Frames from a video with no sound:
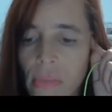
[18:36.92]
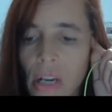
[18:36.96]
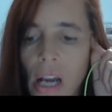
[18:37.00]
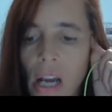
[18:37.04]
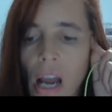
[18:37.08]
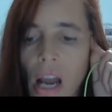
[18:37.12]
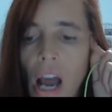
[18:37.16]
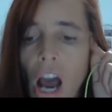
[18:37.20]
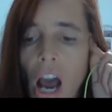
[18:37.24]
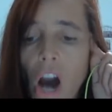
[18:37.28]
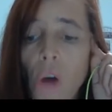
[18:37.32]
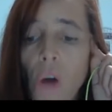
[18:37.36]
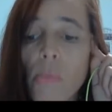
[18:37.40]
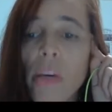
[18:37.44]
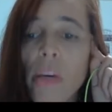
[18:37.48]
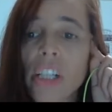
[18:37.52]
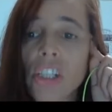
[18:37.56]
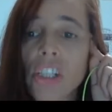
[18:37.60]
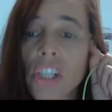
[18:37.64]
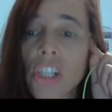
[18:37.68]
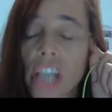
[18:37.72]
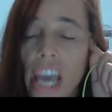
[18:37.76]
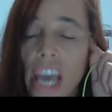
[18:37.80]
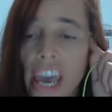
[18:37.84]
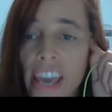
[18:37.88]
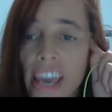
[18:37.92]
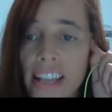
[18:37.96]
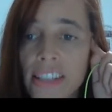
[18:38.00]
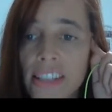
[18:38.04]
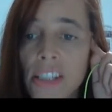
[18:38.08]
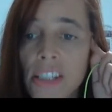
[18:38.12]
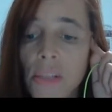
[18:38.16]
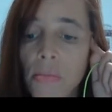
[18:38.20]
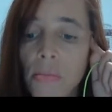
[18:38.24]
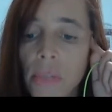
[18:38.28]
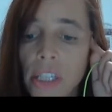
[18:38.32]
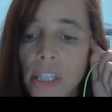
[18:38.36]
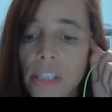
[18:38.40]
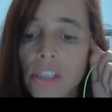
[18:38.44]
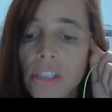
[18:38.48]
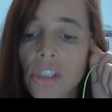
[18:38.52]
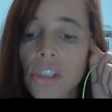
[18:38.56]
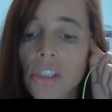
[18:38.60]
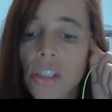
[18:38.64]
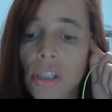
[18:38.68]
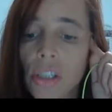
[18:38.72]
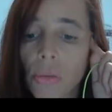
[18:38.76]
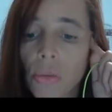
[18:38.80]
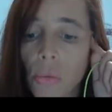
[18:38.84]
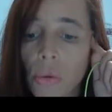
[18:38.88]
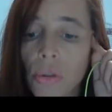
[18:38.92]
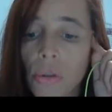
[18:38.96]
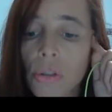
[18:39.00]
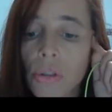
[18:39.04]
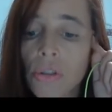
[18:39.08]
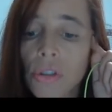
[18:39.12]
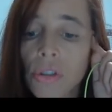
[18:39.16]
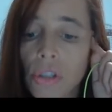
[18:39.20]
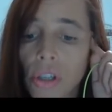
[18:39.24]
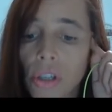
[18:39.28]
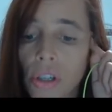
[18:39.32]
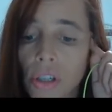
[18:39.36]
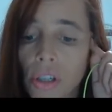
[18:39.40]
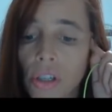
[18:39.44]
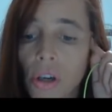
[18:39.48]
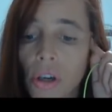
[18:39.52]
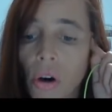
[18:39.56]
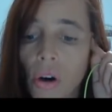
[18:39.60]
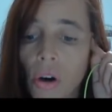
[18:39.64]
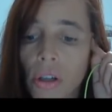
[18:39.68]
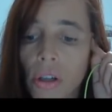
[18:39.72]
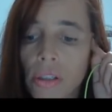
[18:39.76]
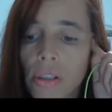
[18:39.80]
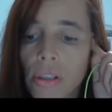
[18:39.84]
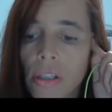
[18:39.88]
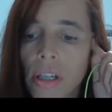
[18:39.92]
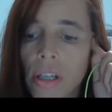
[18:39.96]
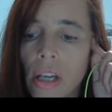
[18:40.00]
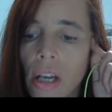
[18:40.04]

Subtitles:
how much hate speech there was going on.